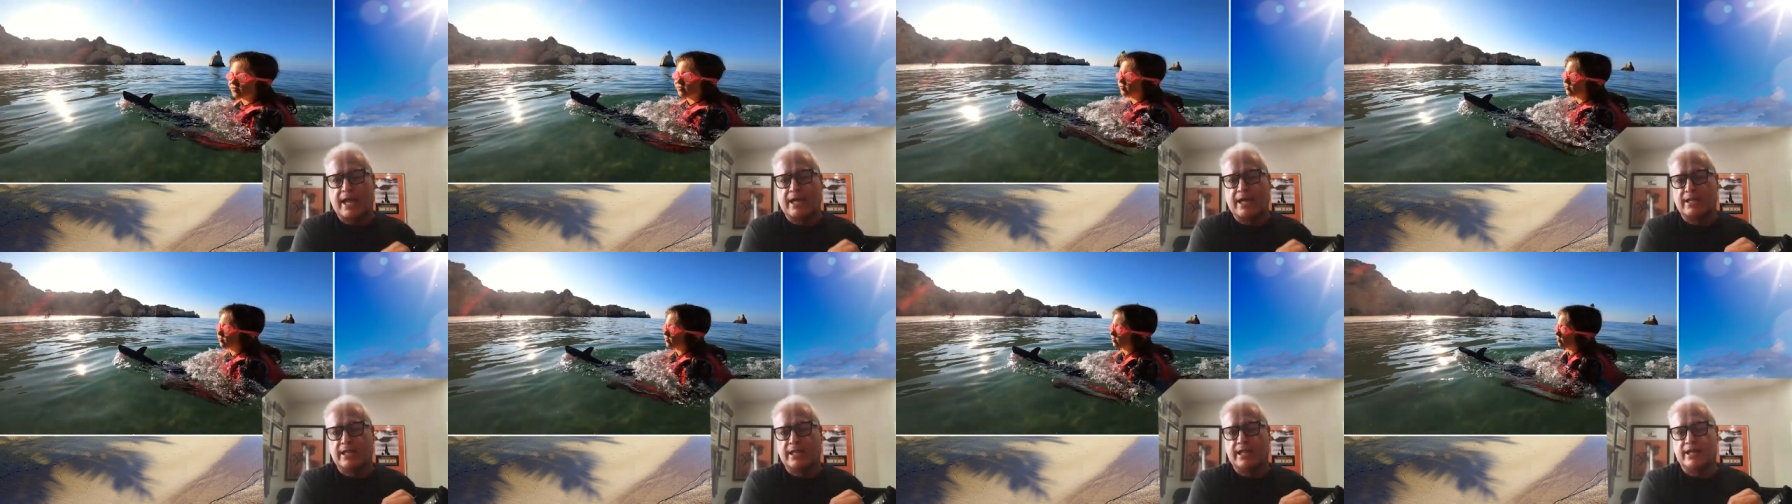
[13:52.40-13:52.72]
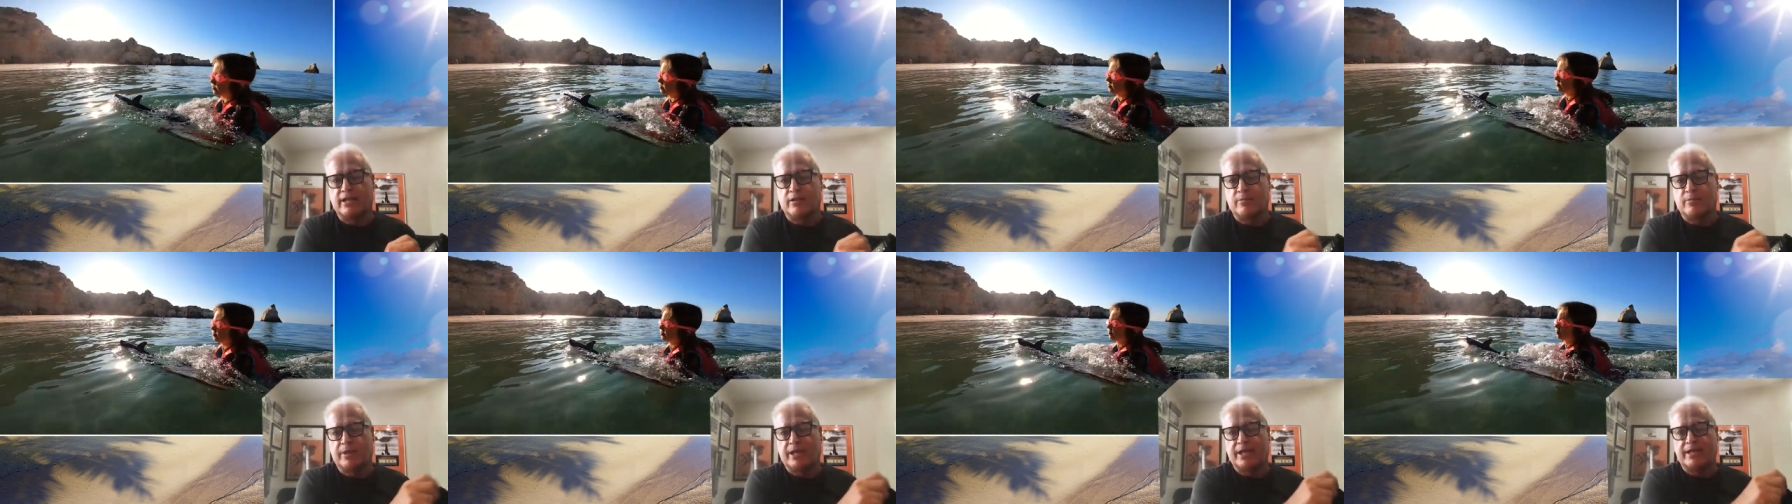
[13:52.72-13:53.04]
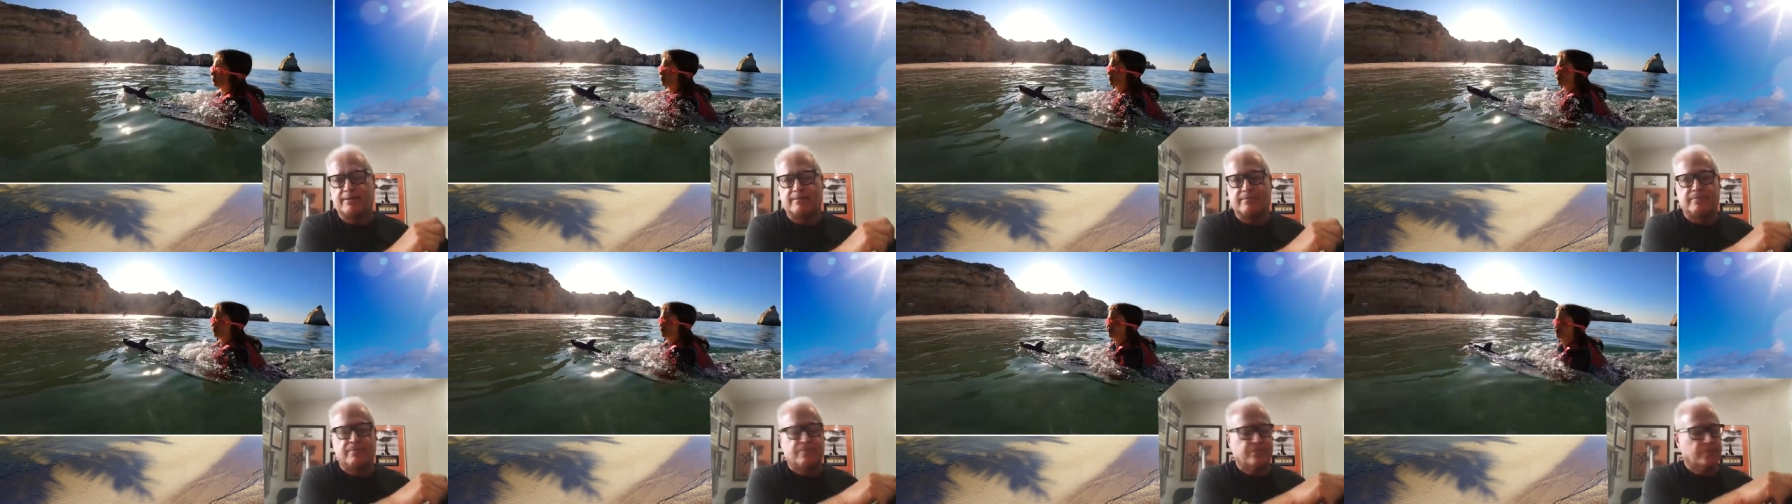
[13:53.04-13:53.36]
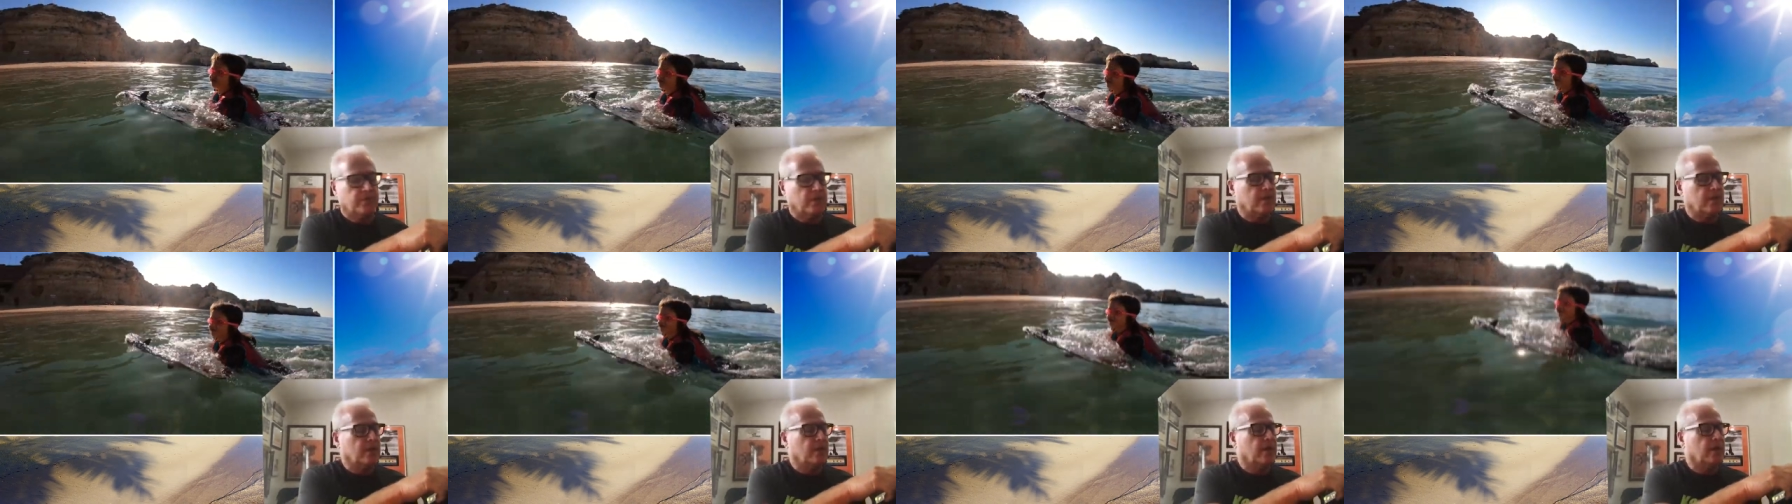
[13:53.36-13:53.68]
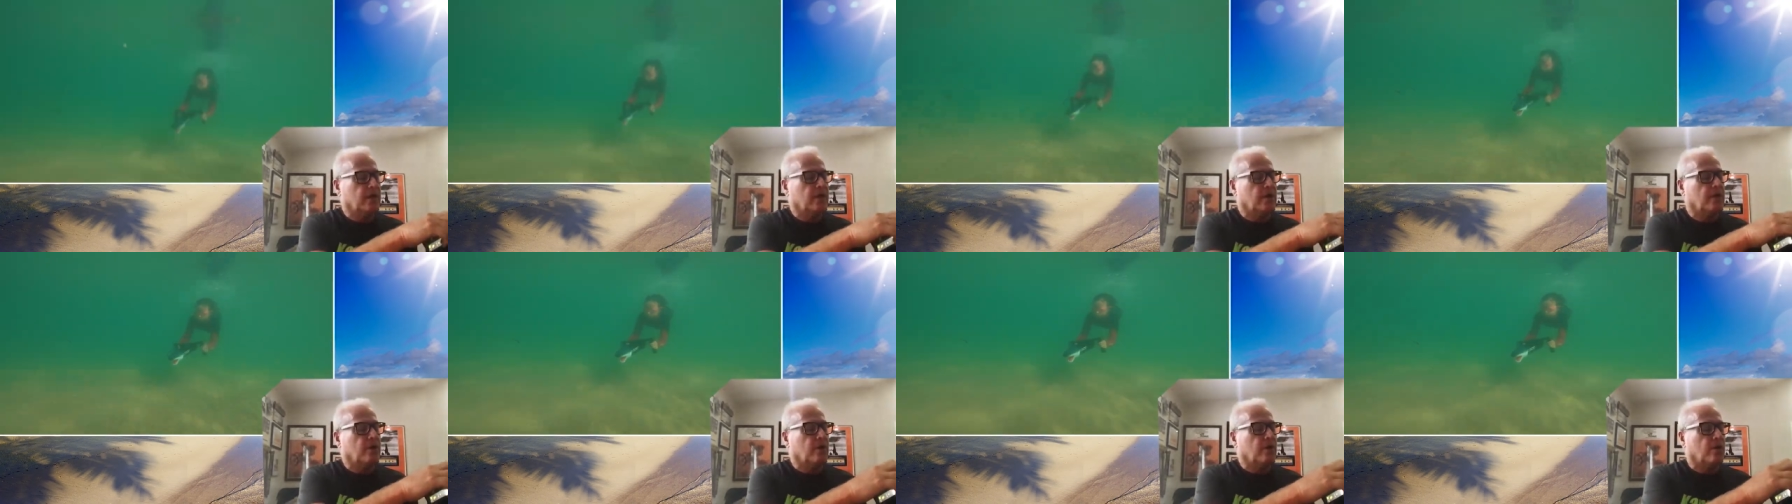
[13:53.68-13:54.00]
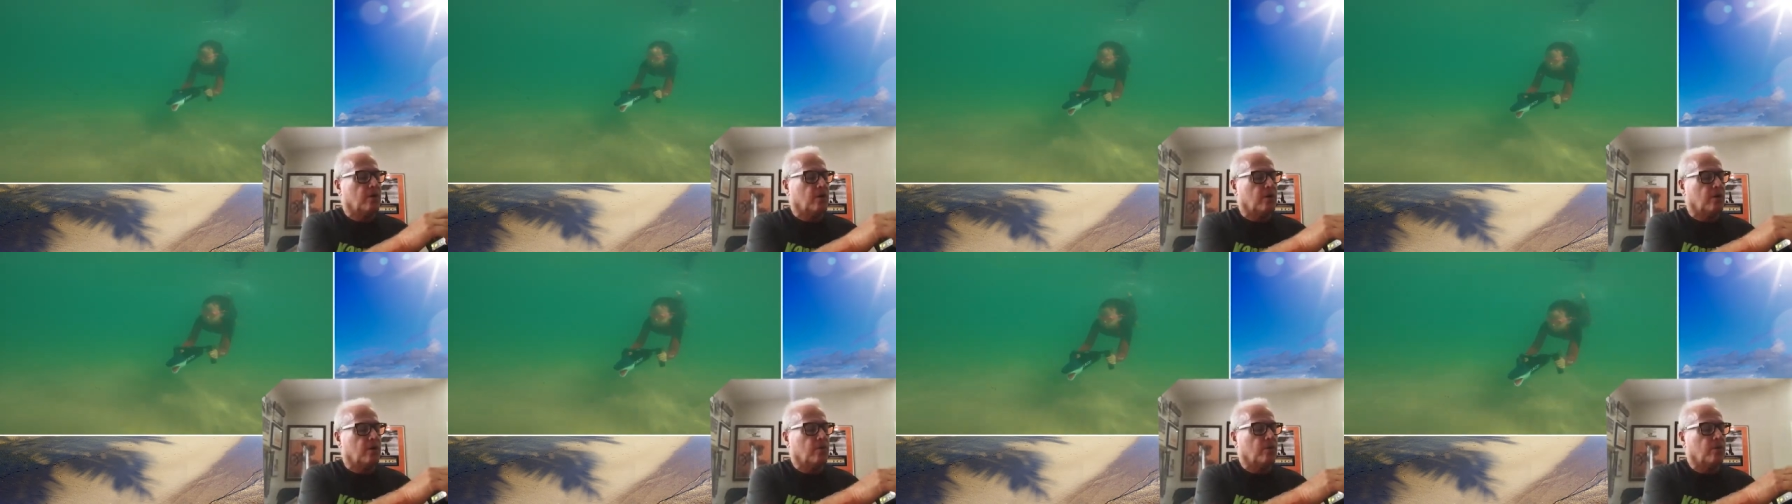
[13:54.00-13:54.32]
a little bit.
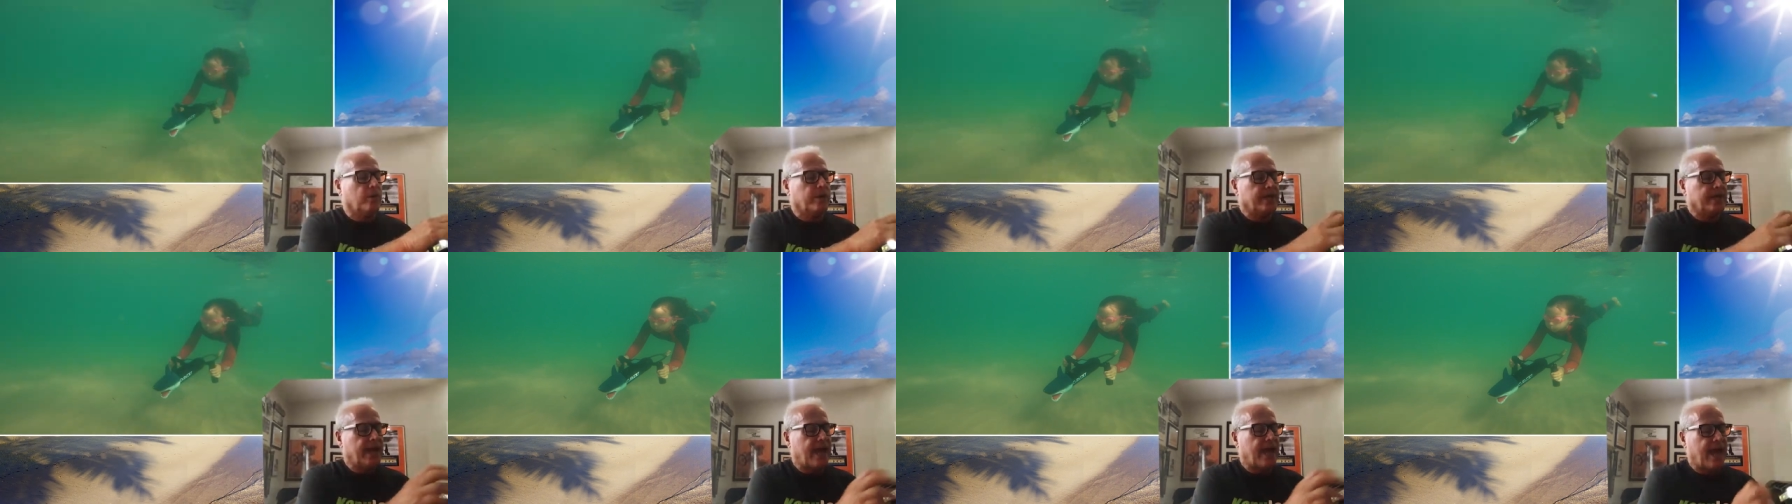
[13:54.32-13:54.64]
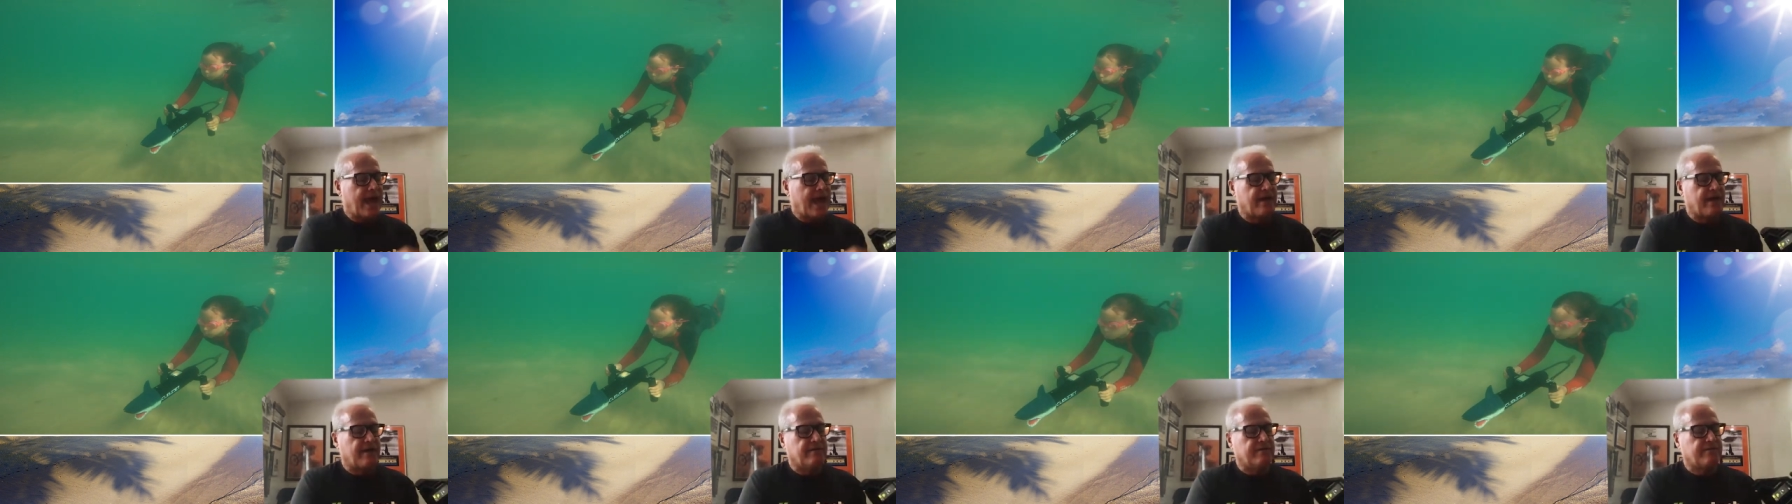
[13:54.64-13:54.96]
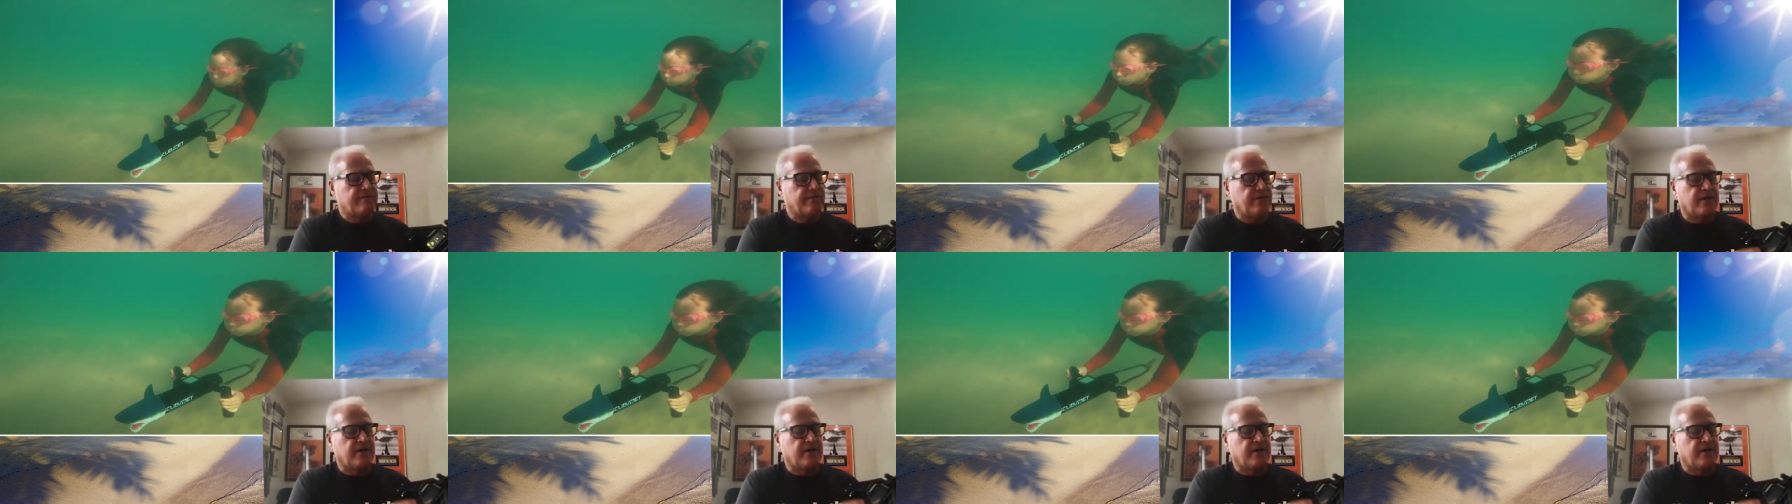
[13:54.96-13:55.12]
We have